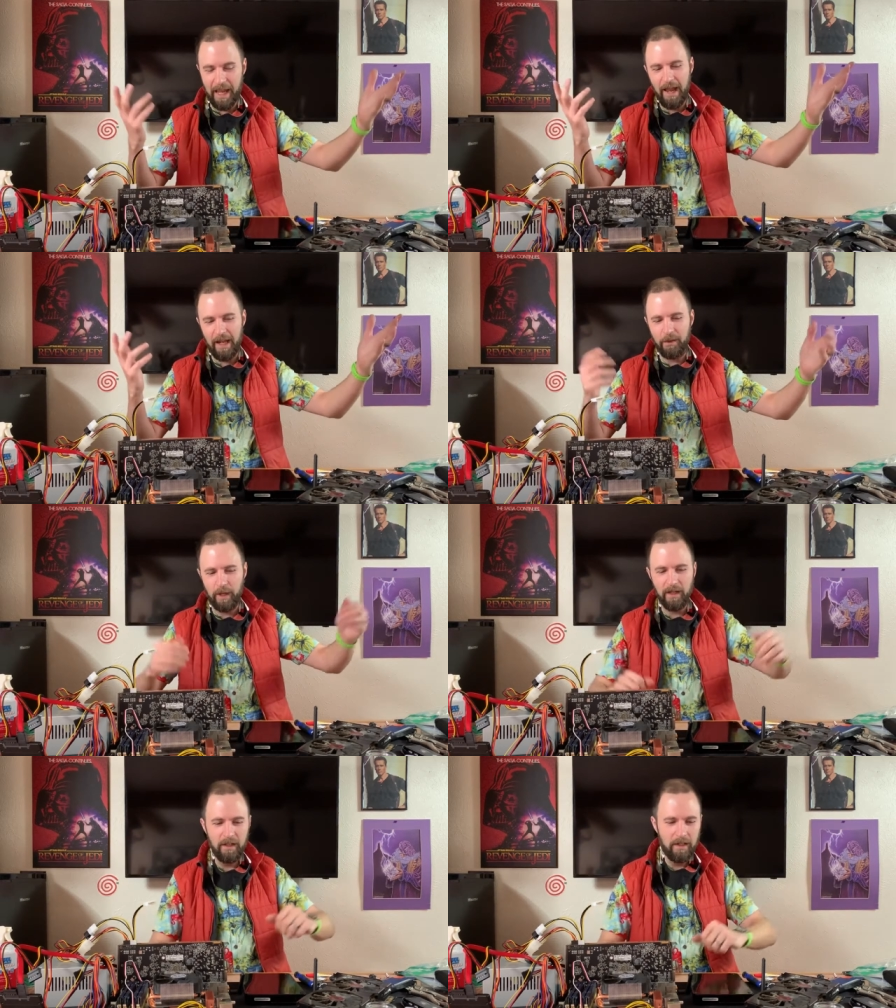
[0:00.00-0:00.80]
Yeah,
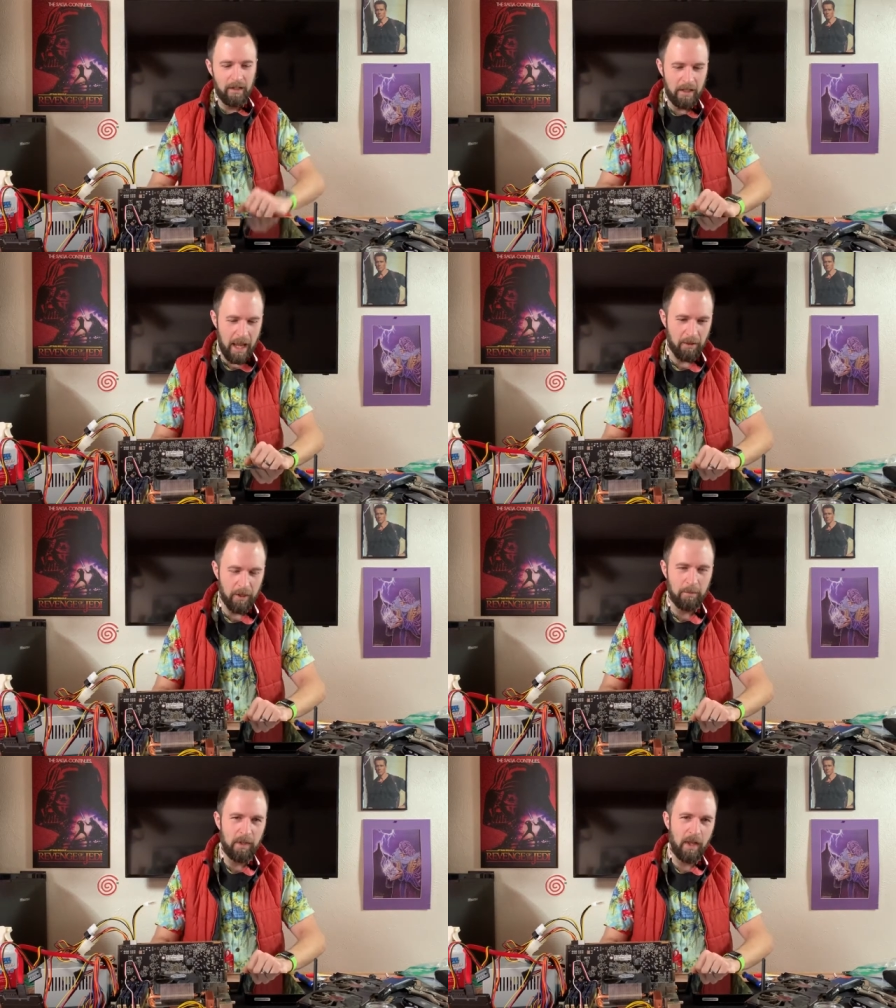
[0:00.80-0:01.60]
anyway, yeah,
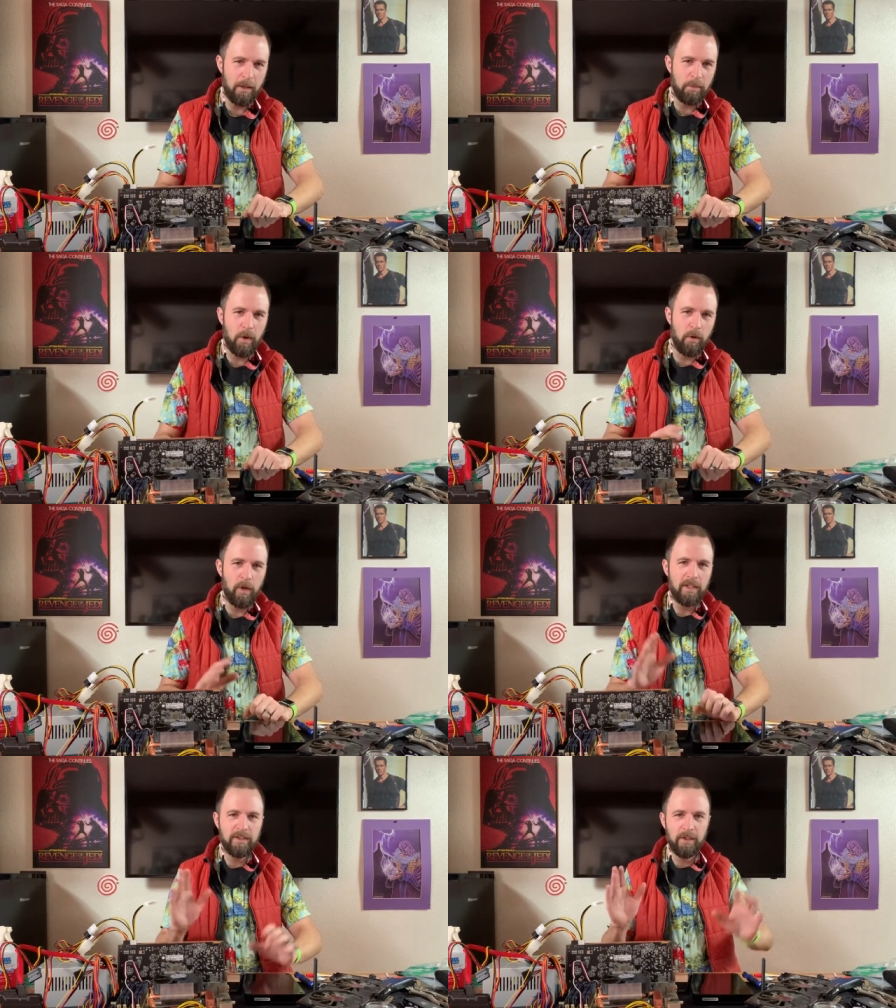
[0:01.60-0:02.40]
they're gonna be like pro
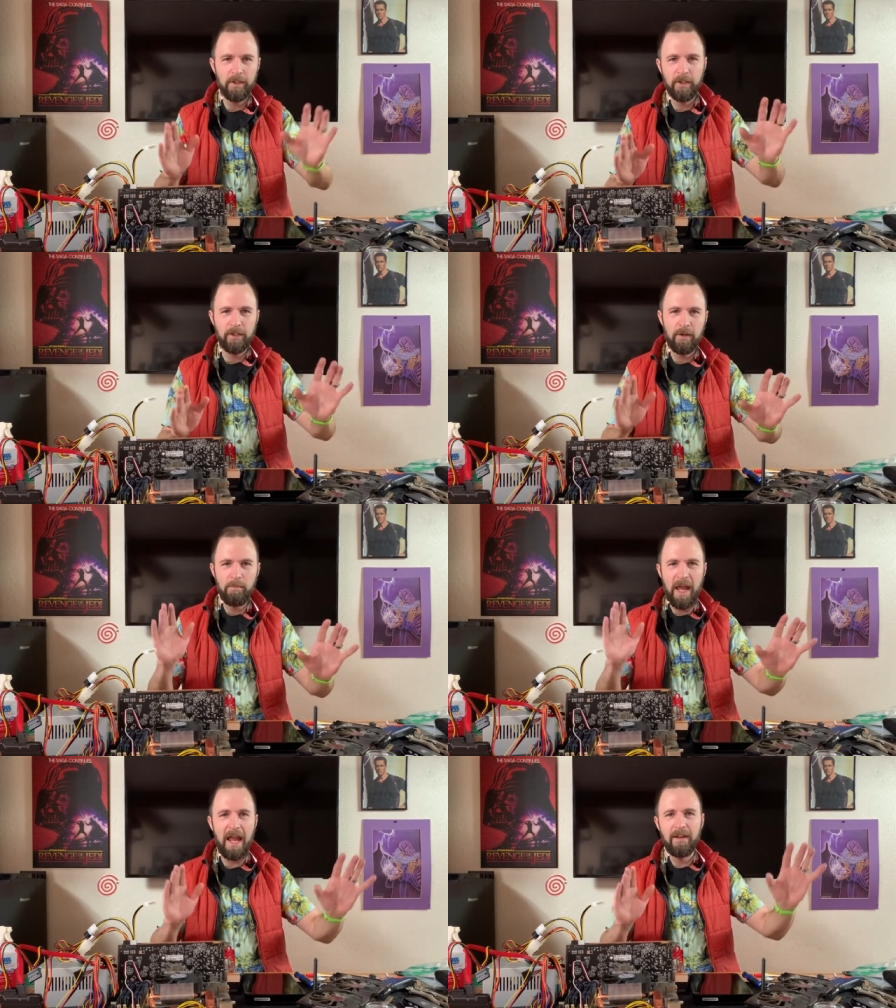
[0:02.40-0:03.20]
wrestler
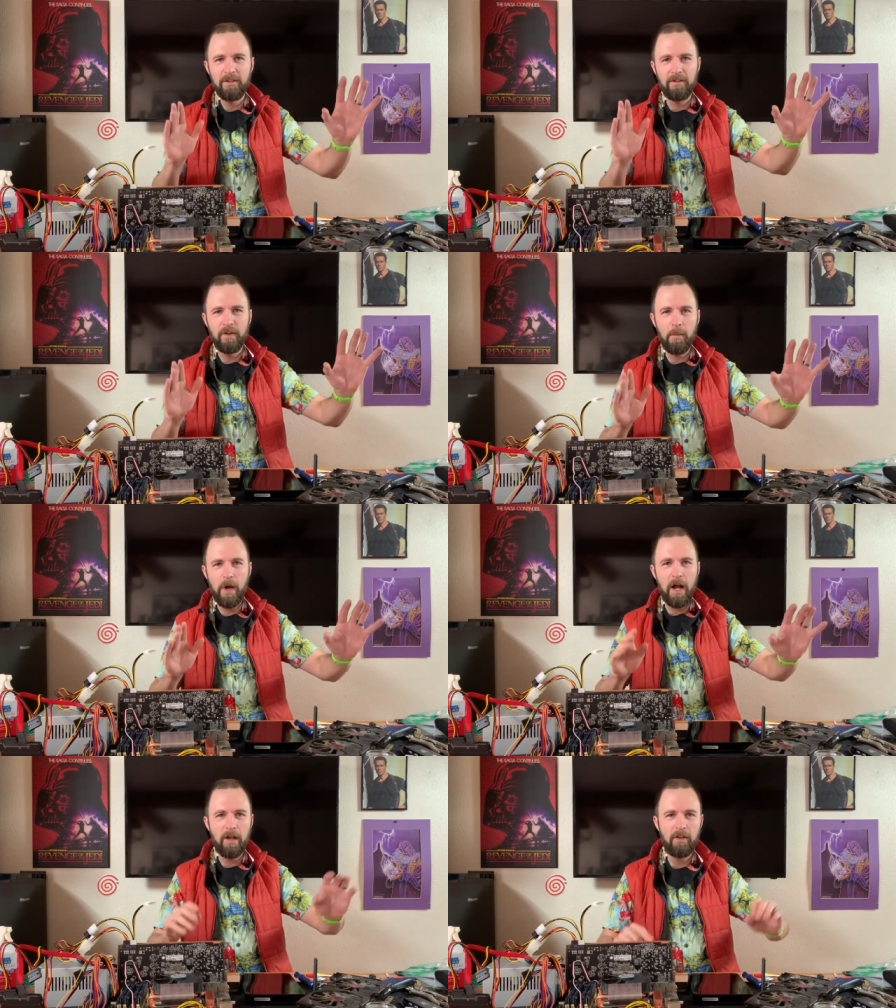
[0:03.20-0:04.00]
combatant
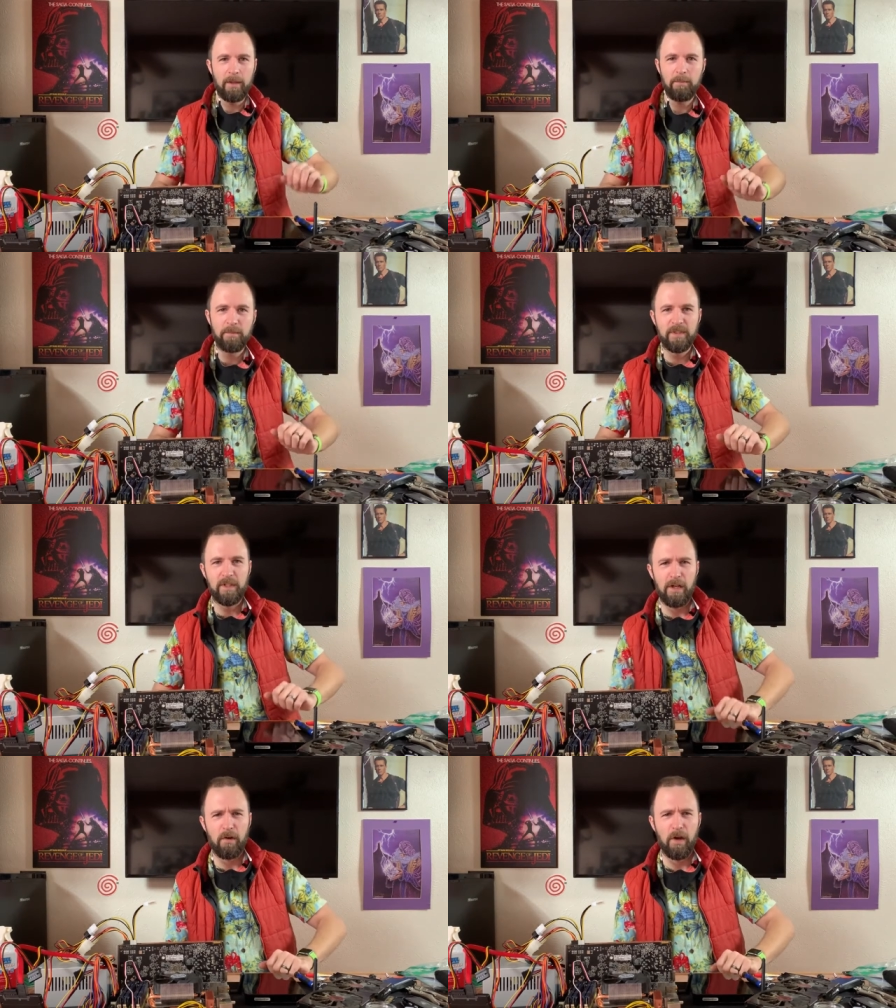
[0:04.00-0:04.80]
apocalypse
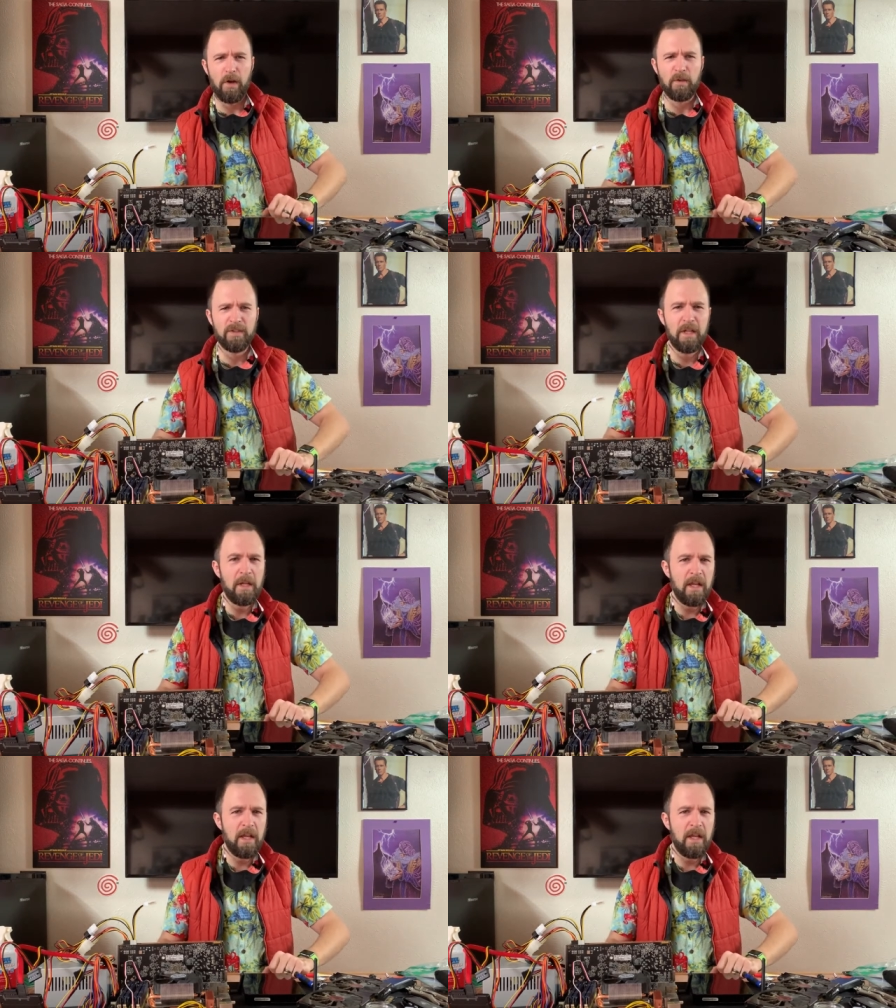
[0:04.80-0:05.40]
heroes,